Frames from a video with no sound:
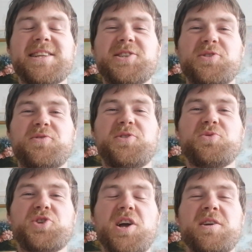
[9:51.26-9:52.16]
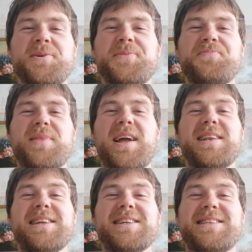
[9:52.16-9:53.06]
ahead to the future,
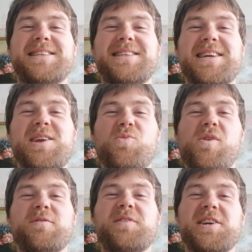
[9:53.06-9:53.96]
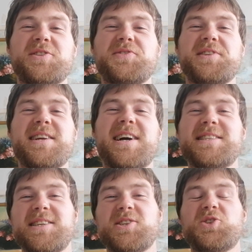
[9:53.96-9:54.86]
let's see what phase 3
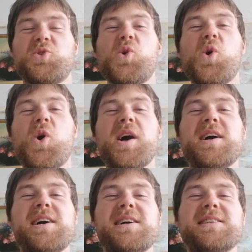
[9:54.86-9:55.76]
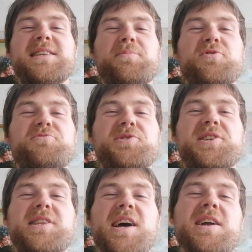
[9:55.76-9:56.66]
has in store. Some
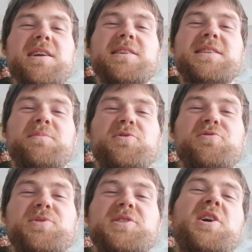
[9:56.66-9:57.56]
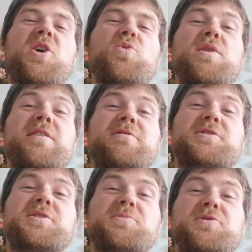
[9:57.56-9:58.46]
movements stay, some movements go, and there are
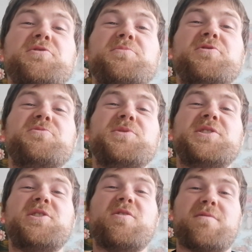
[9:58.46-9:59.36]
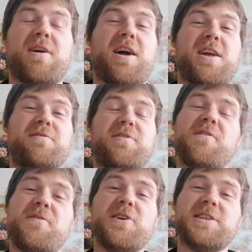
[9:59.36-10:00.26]
some new movements that arrive. The
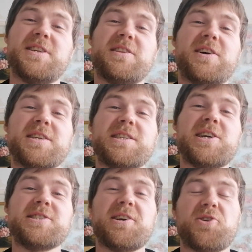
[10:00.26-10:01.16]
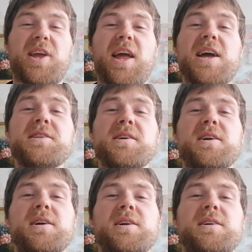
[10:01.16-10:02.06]
first thing that I see as I look ahead,
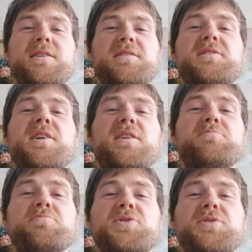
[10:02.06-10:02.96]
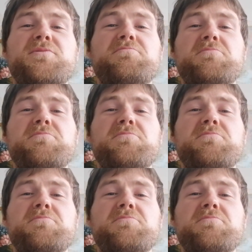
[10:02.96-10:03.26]
and I'm sort of